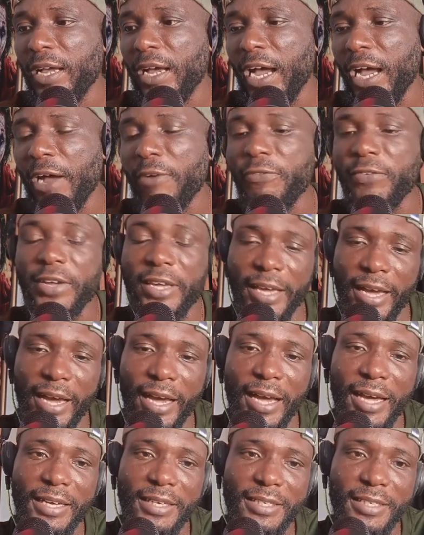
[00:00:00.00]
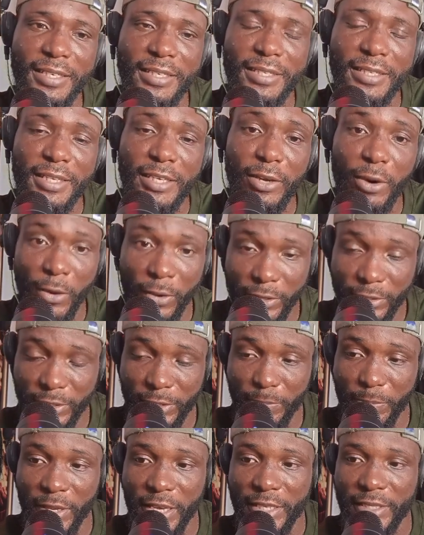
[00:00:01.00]
Africa in the other
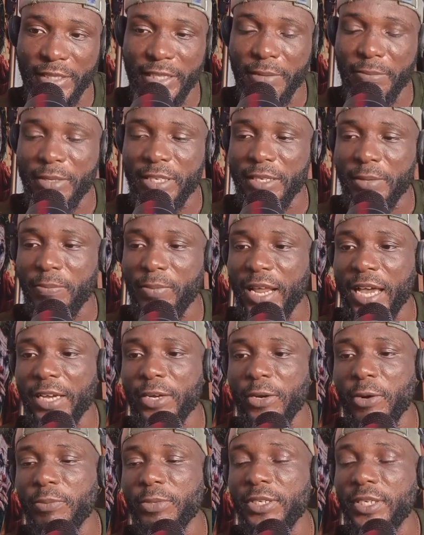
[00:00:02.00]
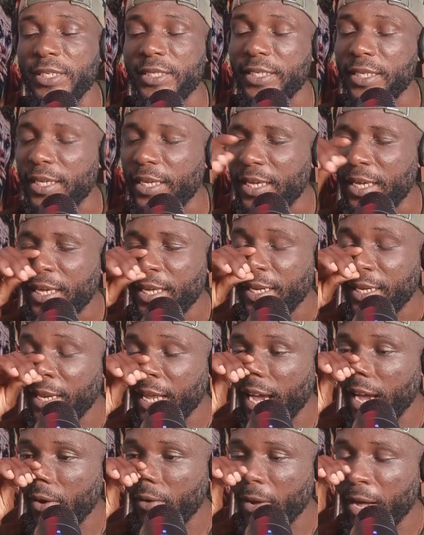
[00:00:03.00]
space, in the black community.
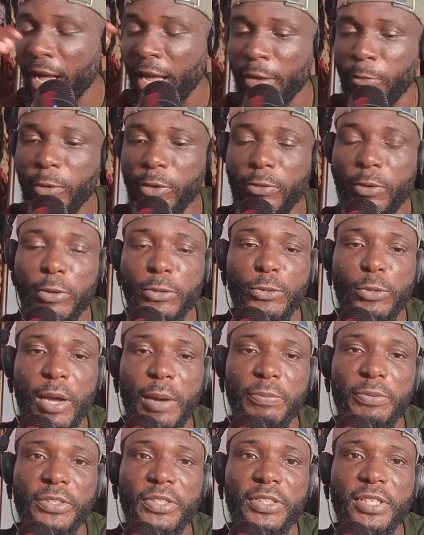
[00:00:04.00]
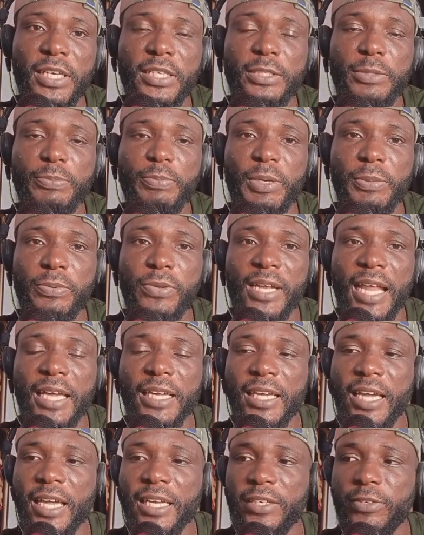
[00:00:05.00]
Now, I want to also appreciate people
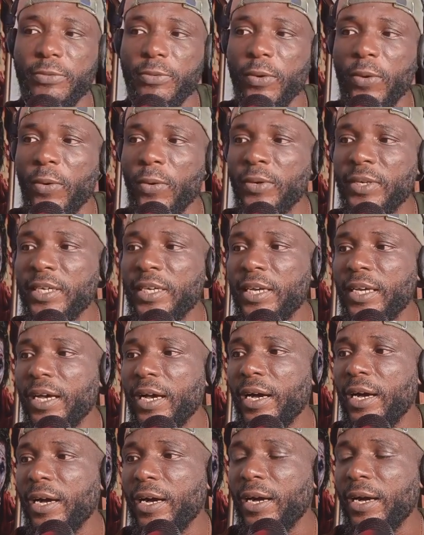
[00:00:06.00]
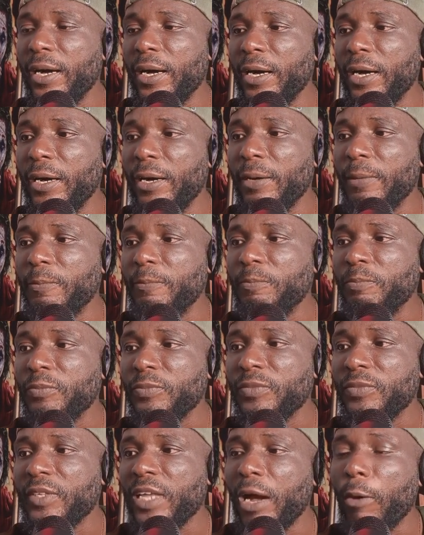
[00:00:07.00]
like Eniron. I
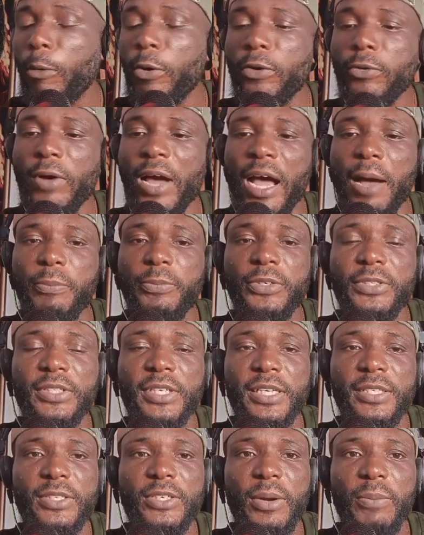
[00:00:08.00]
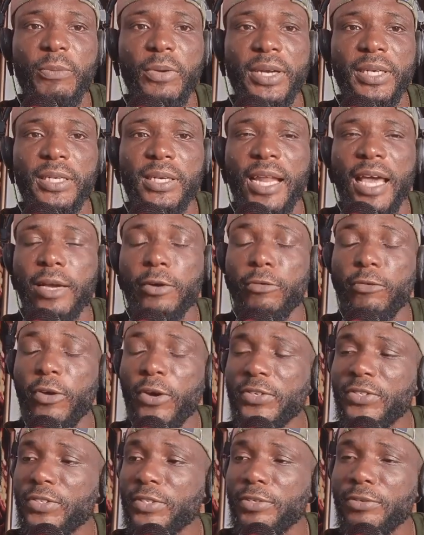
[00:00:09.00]
want to appreciate somebody like
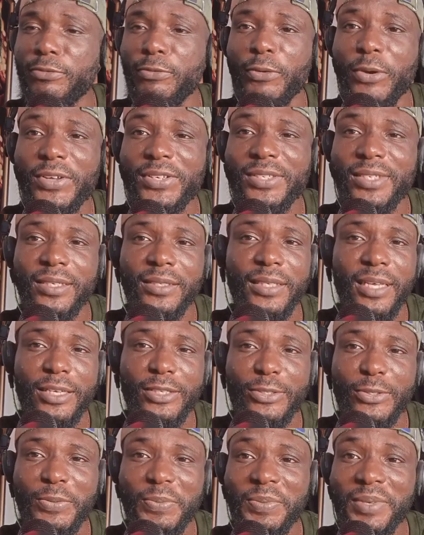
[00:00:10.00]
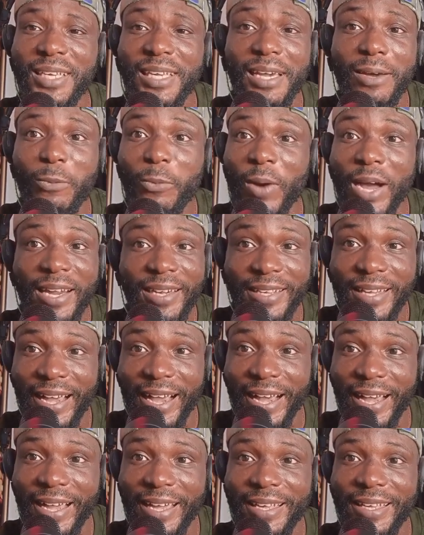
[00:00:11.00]
Rusty. Rusty tends to be a white
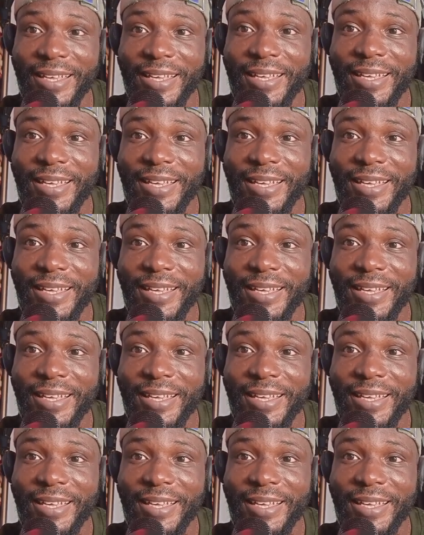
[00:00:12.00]
guy,